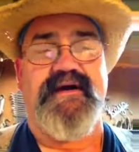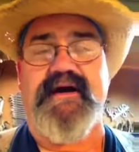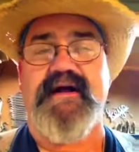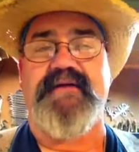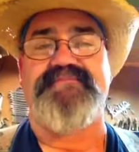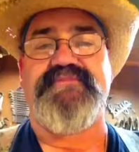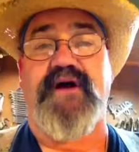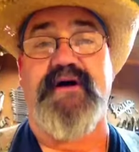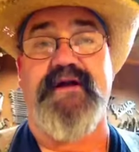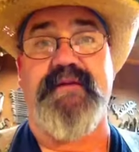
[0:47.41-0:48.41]
I had him
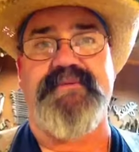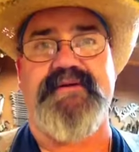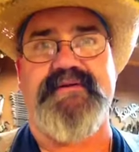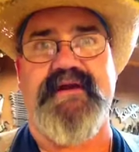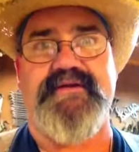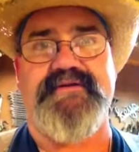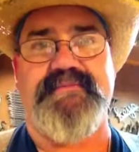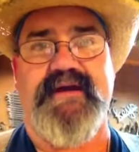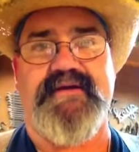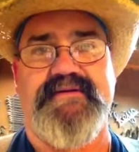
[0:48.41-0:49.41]
tied up in Cajun
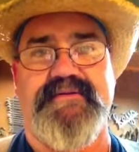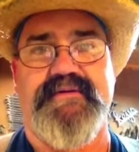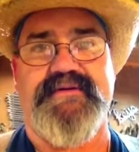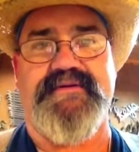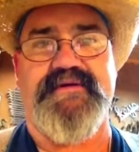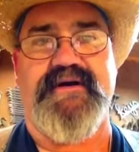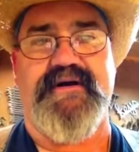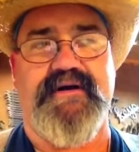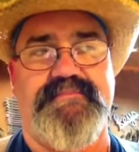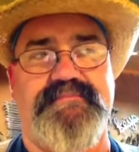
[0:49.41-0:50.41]
man's
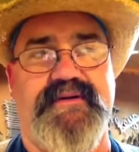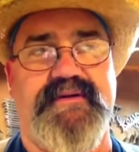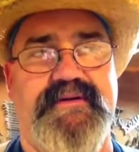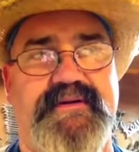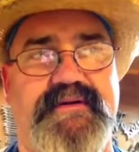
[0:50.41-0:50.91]
workshop and